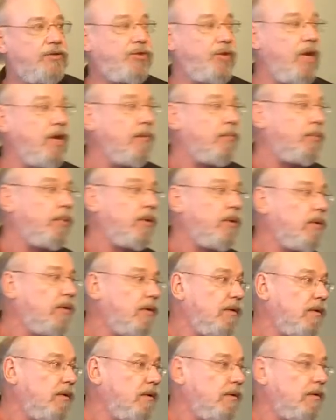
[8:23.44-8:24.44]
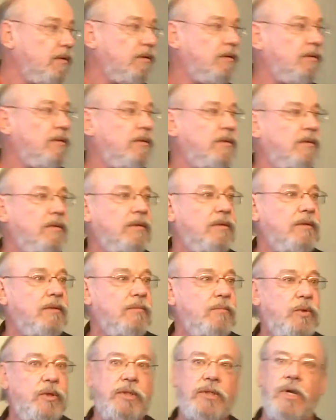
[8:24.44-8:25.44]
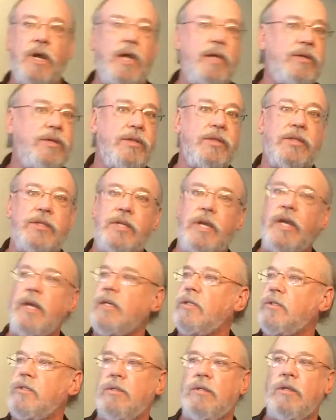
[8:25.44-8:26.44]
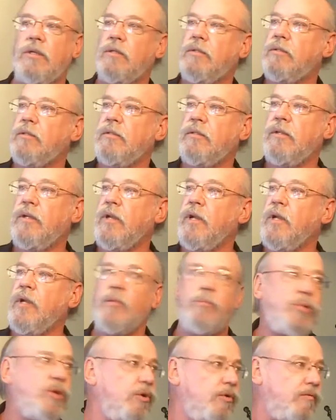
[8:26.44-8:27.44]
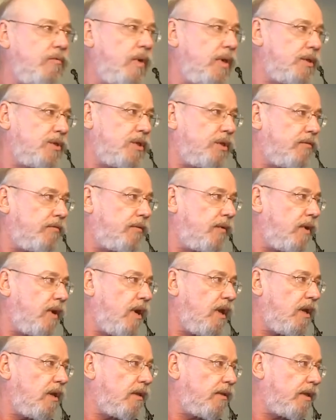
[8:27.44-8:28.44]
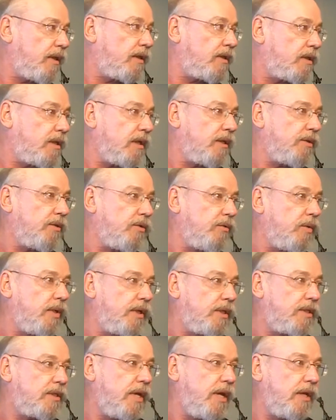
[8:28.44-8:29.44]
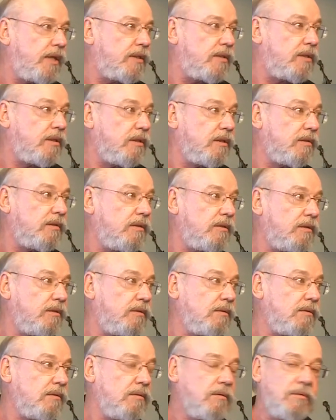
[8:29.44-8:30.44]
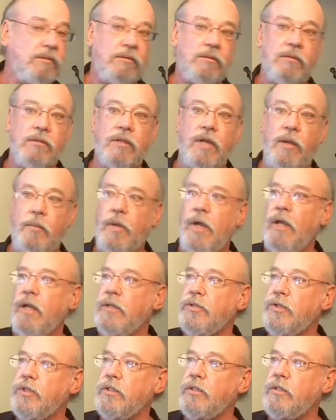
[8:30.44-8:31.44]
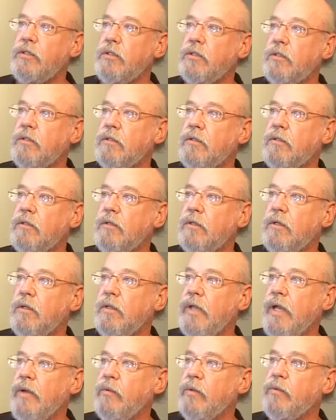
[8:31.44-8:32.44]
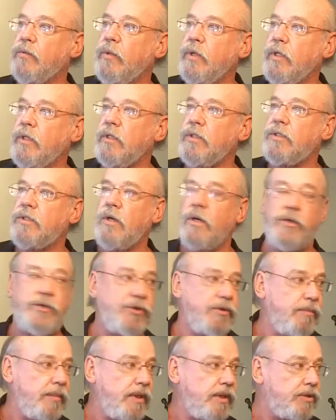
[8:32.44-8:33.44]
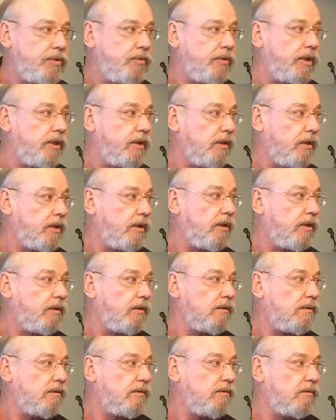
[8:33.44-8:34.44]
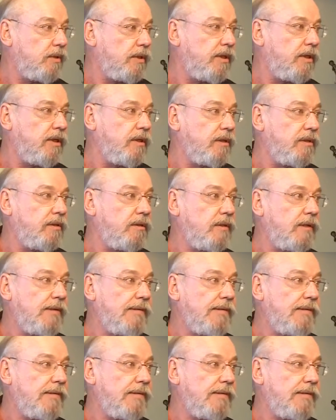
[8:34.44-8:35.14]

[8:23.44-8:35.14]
Jump. Put God to the test. Prove once and for all that he's going to do what he says. Come on, Jesus. That would really start your ministry good, wouldn't it?